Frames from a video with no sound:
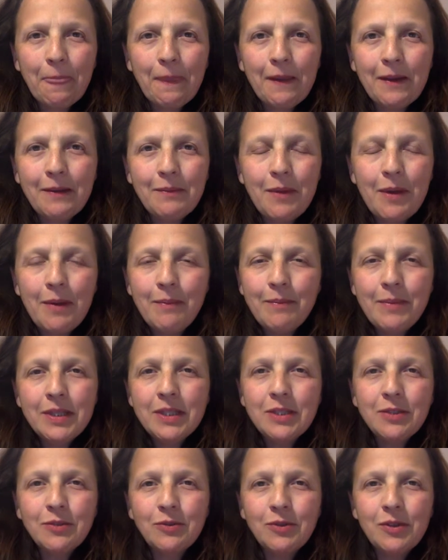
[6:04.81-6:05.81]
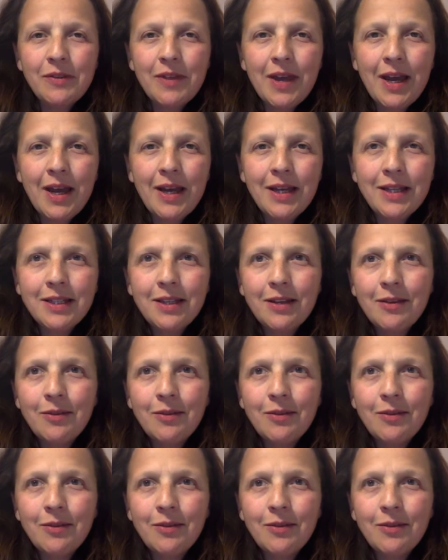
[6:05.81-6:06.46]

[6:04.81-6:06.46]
and, and miss all of that.